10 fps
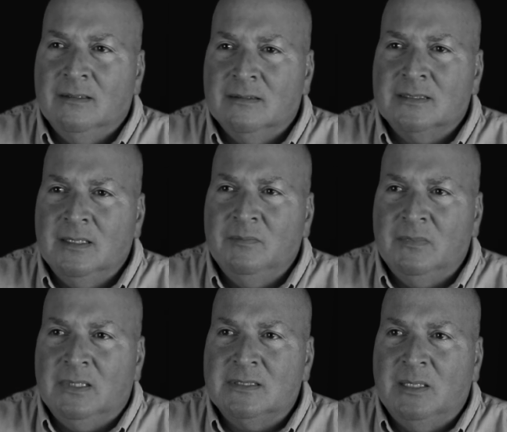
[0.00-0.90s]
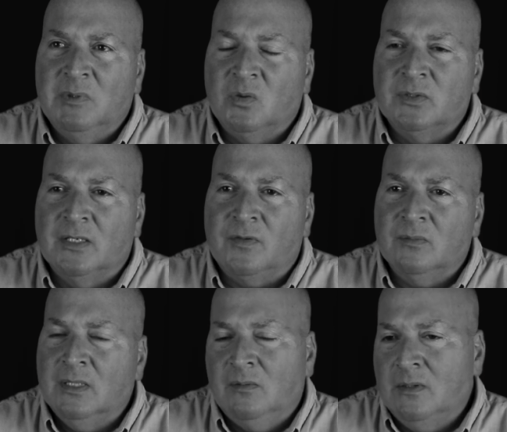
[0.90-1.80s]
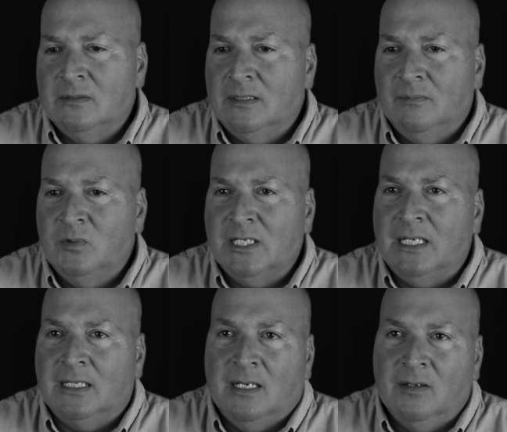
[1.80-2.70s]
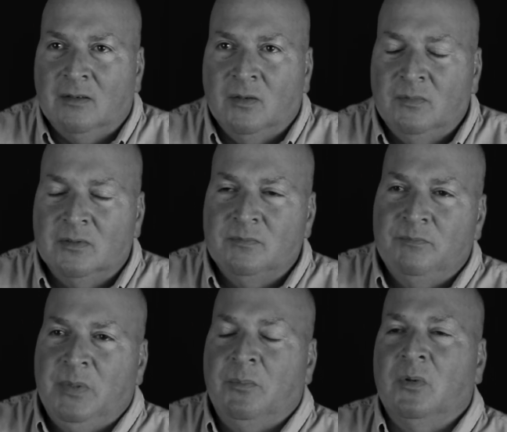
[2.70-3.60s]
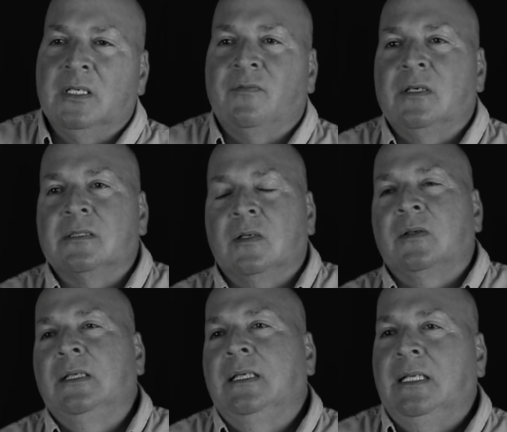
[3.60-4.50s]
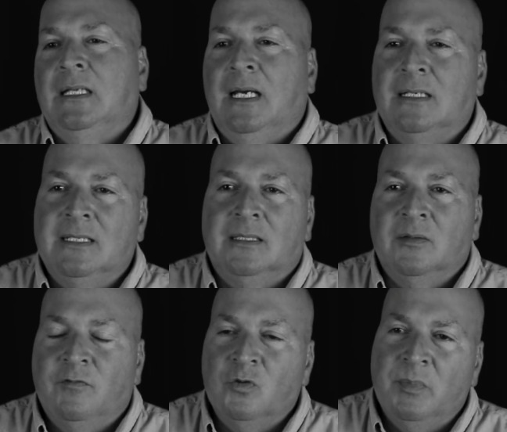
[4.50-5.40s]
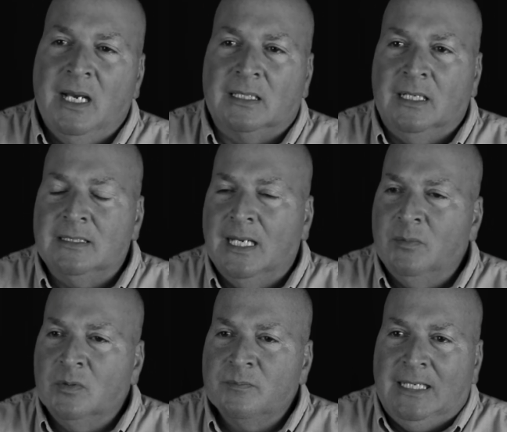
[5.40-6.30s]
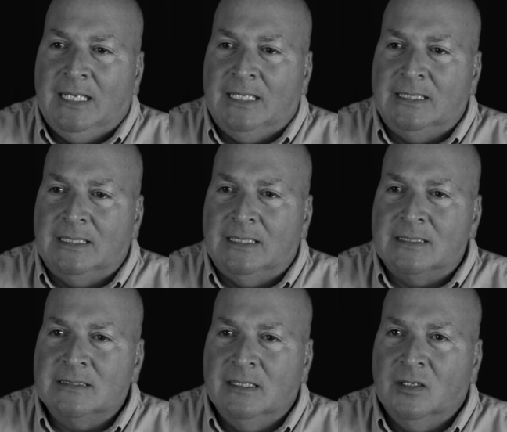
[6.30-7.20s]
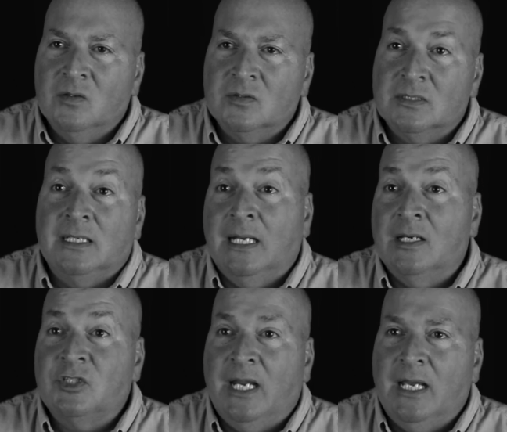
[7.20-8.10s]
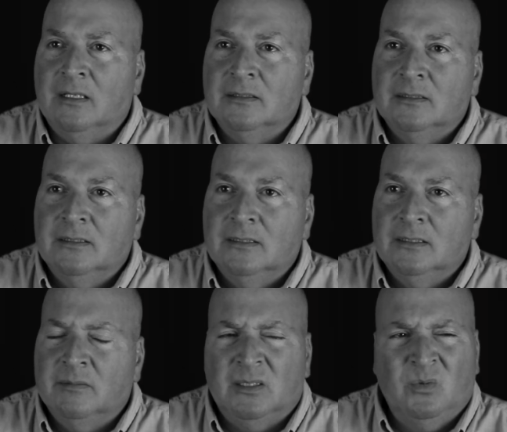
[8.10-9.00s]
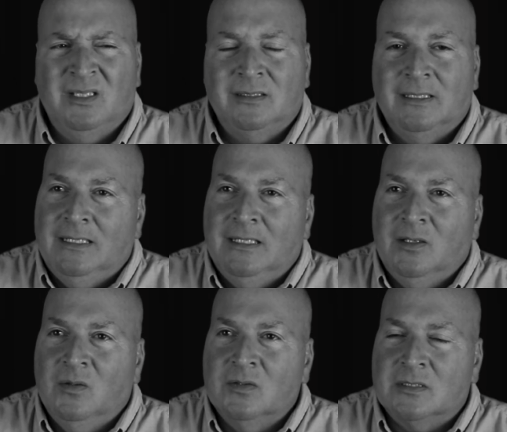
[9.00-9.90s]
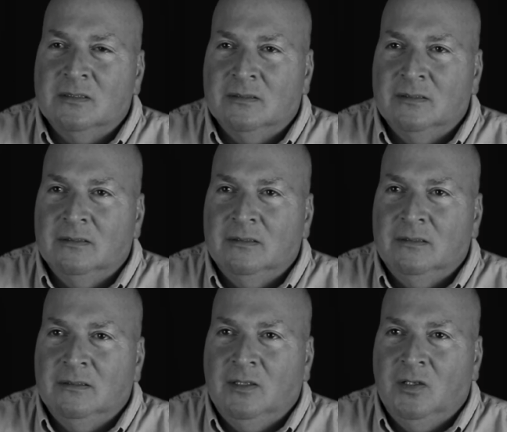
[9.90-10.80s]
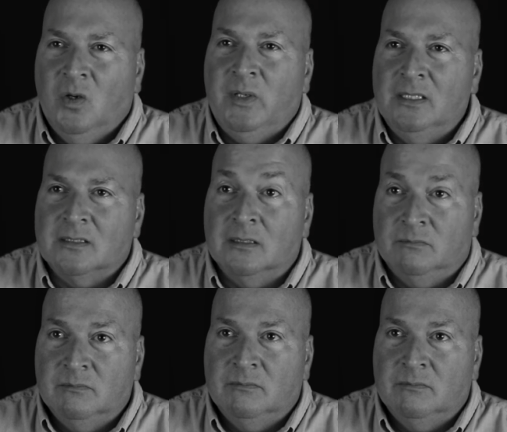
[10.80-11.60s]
seemed a little different, which I didn't care. People are different. So I take the food back to the table and Sonny goes, did he ask you out? I'm like, what? He goes, he used a